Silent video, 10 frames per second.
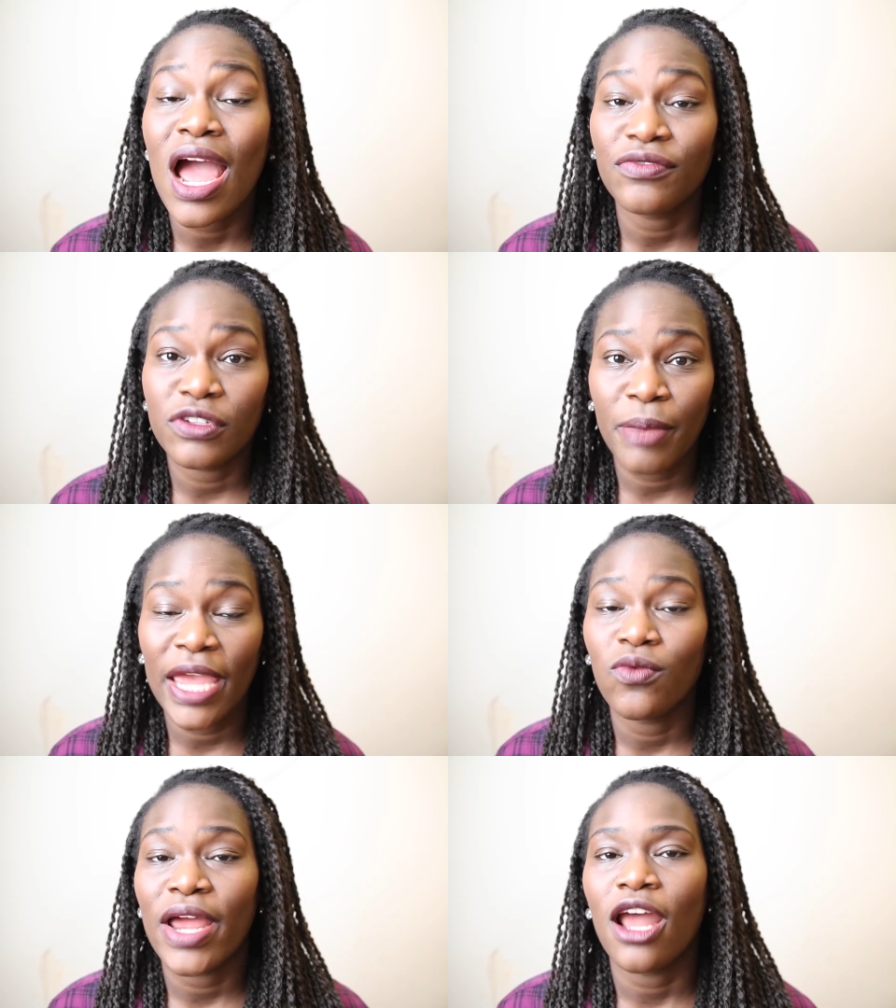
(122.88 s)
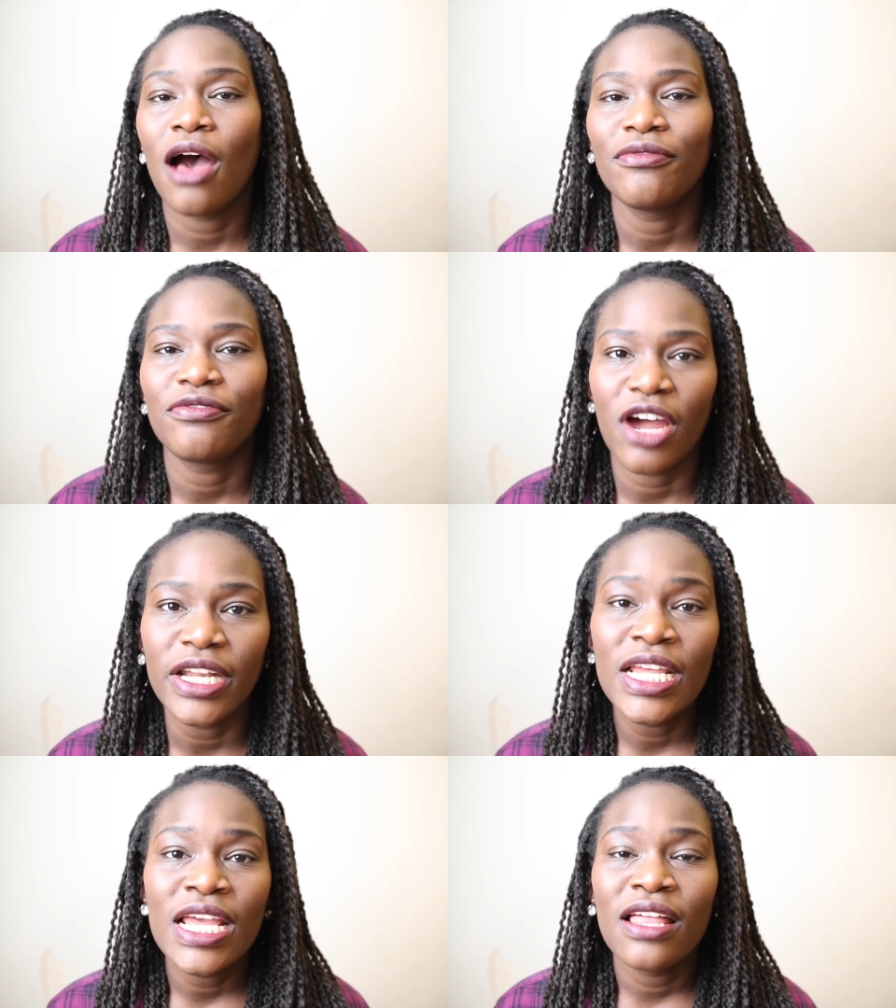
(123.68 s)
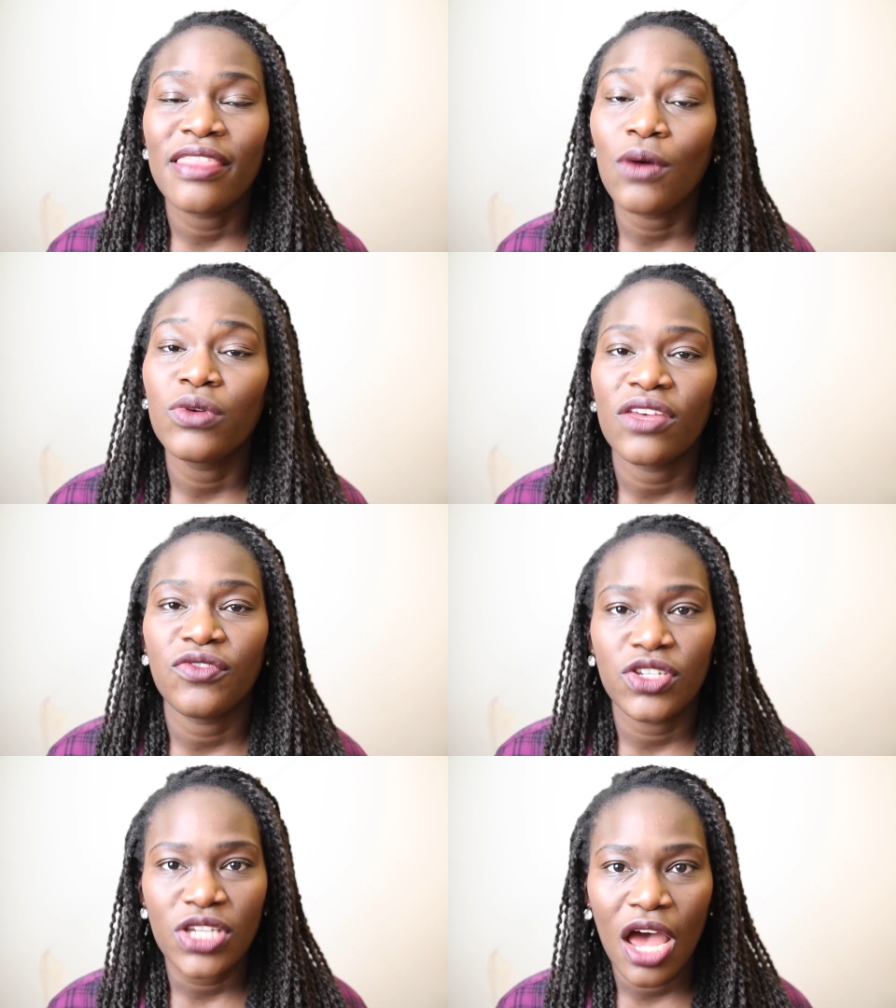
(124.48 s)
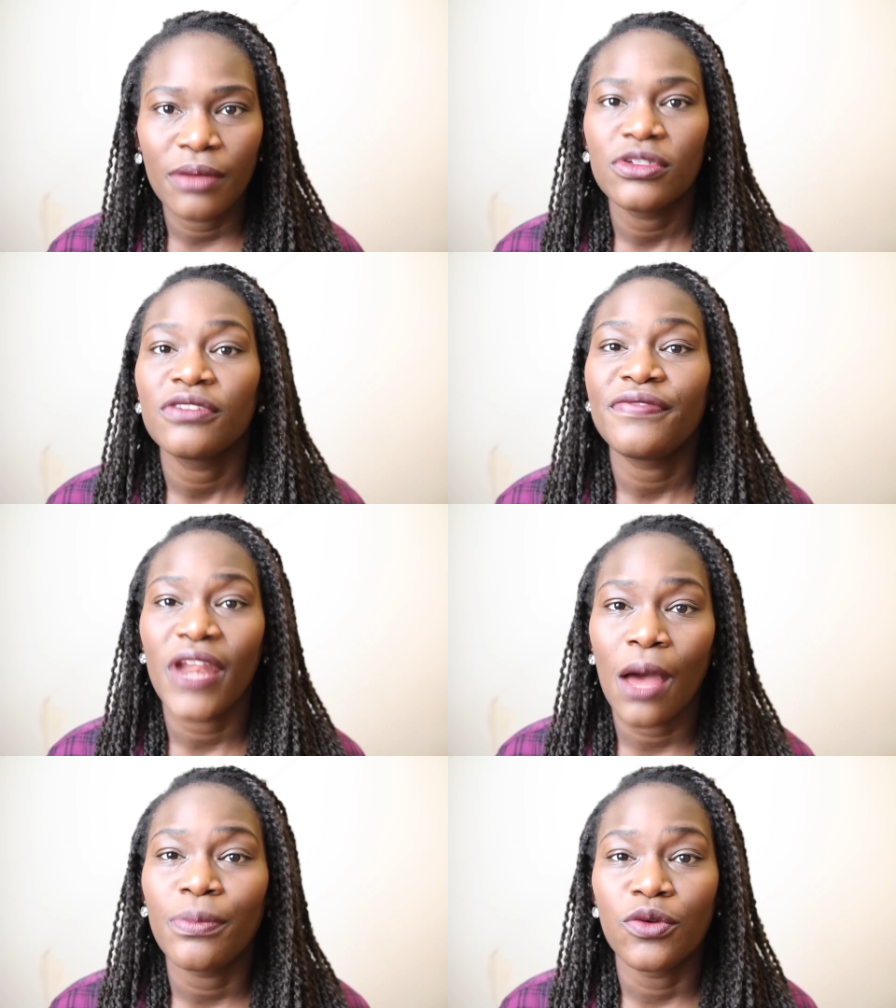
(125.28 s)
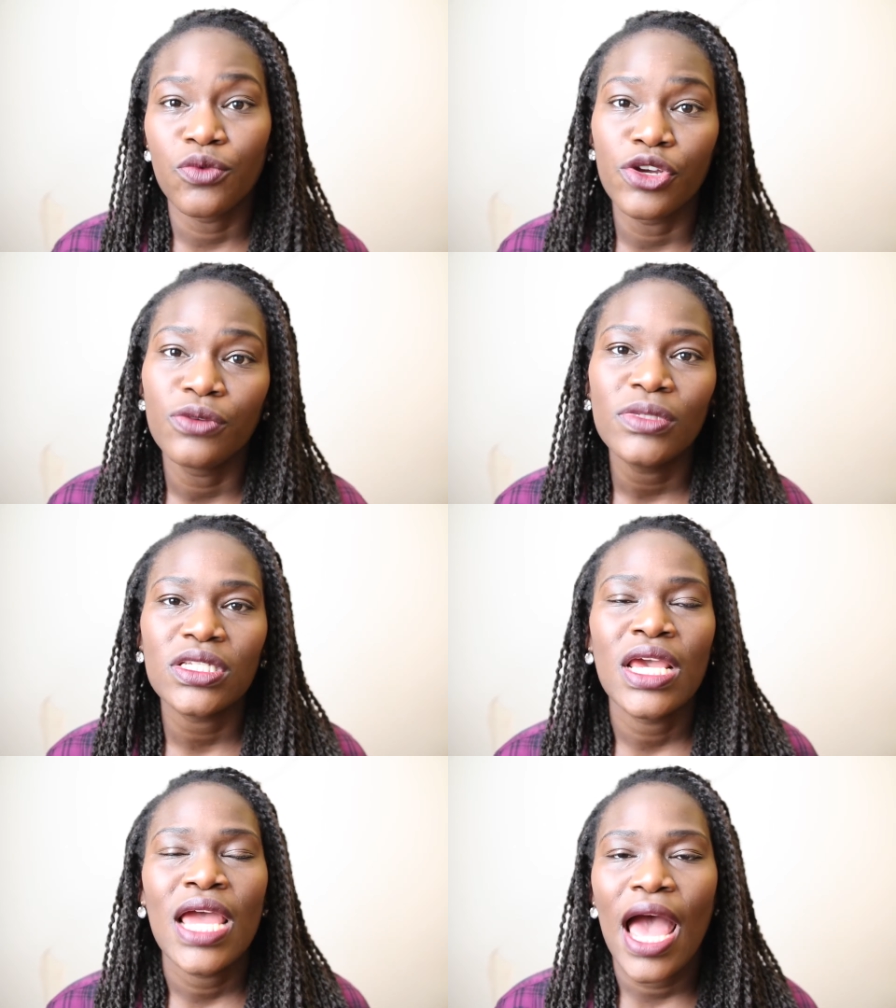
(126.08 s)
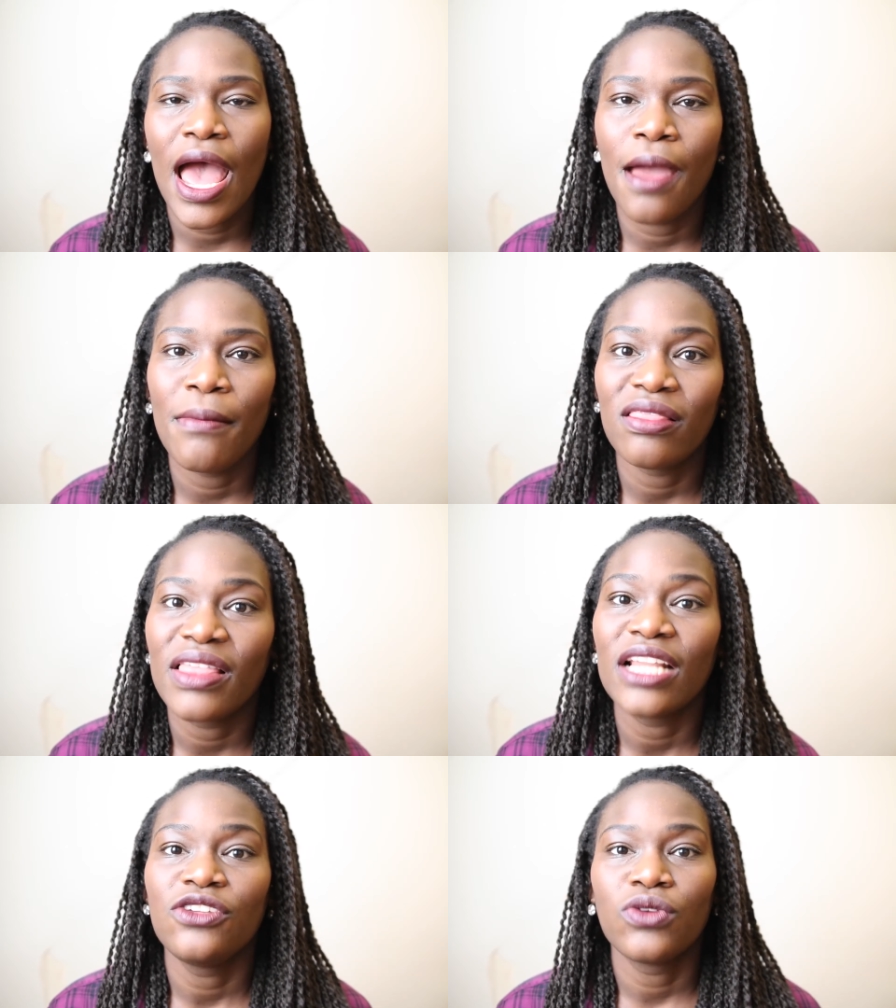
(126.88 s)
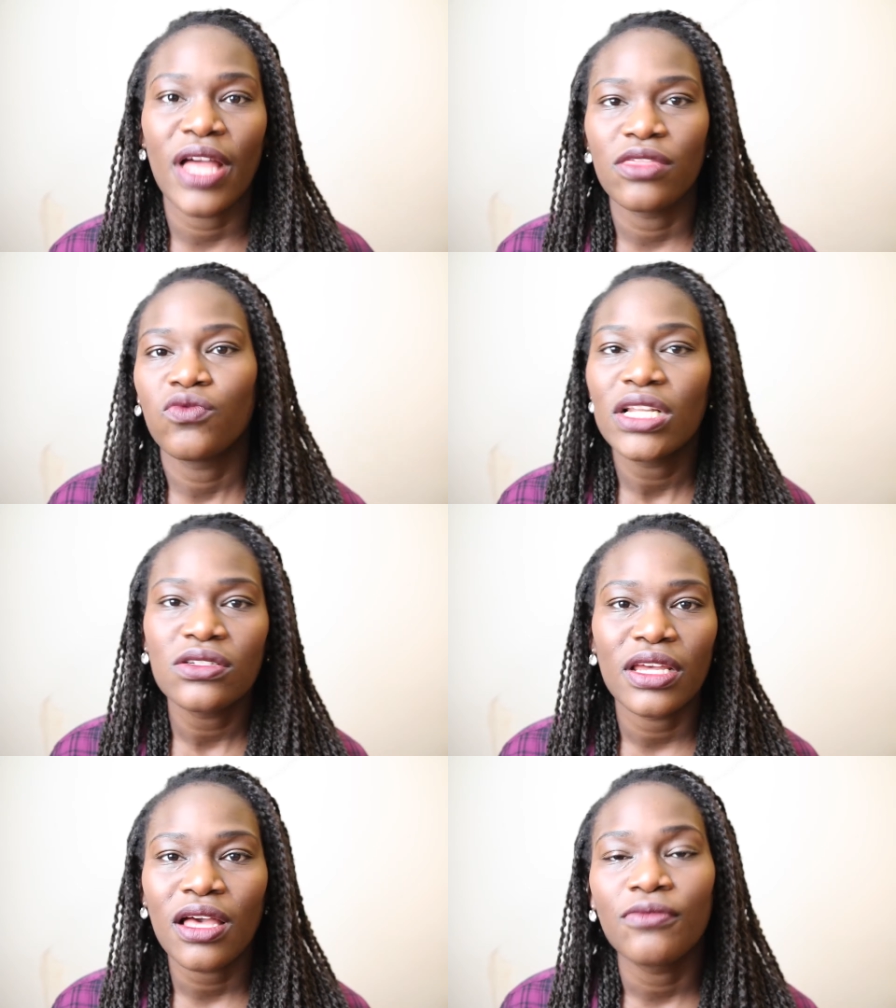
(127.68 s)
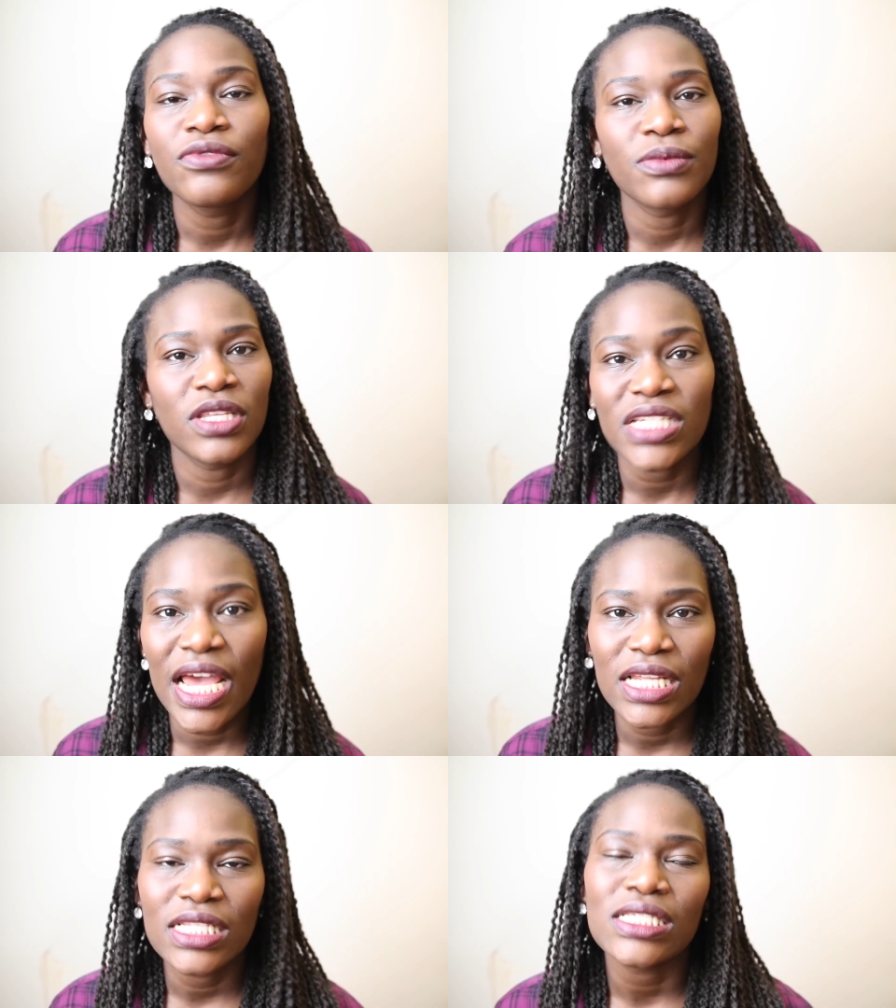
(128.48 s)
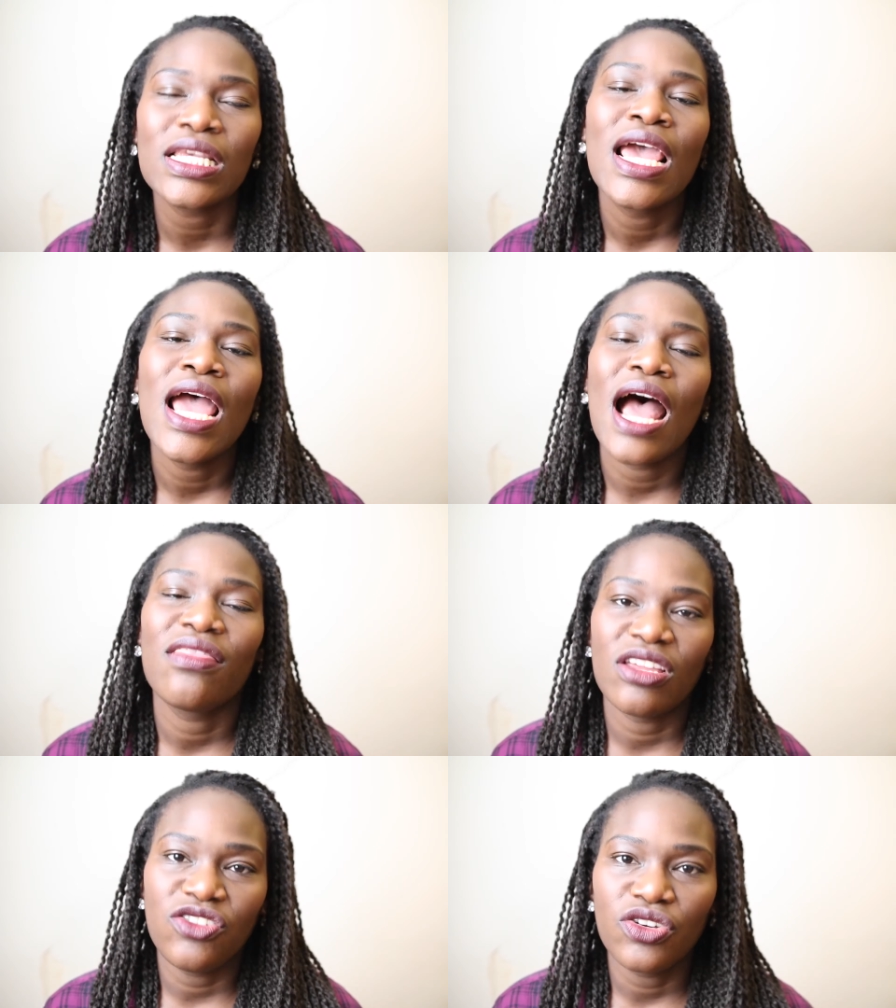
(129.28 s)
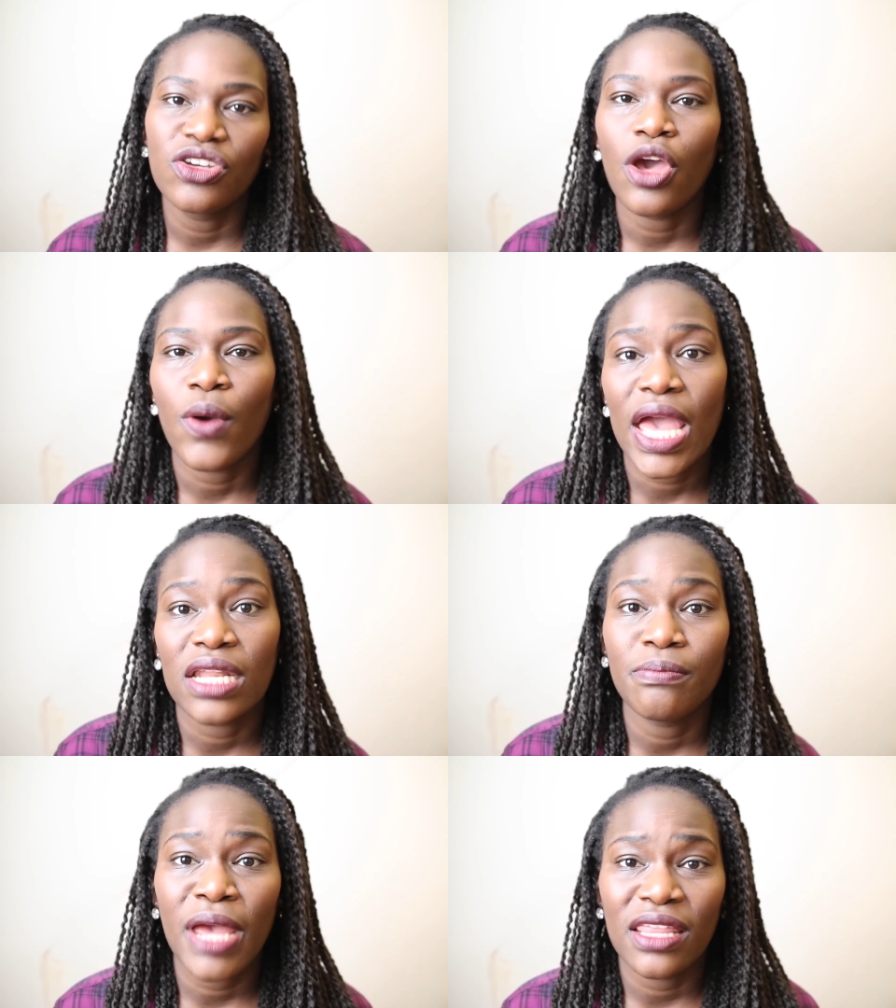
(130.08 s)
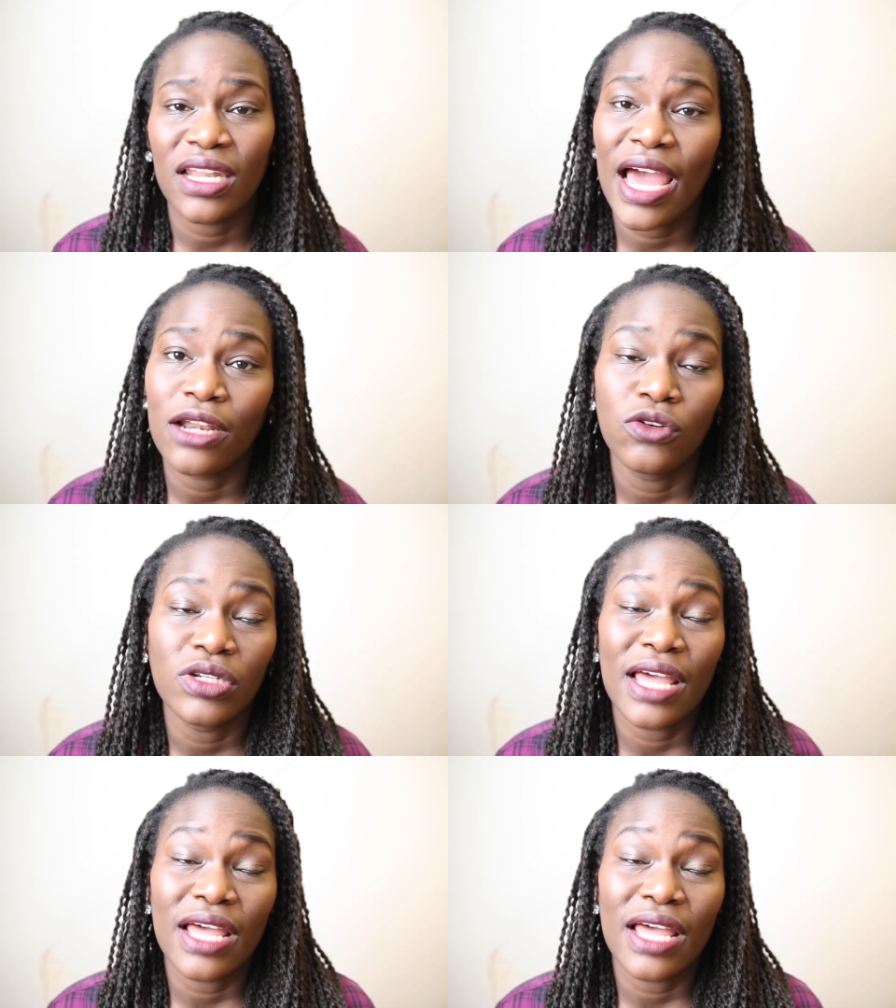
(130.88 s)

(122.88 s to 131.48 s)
have to pay rent up front. That will give you time to fill up the rooms, and then you'll get the rental income from the tenants, and then you can go ahead and pay the landlord.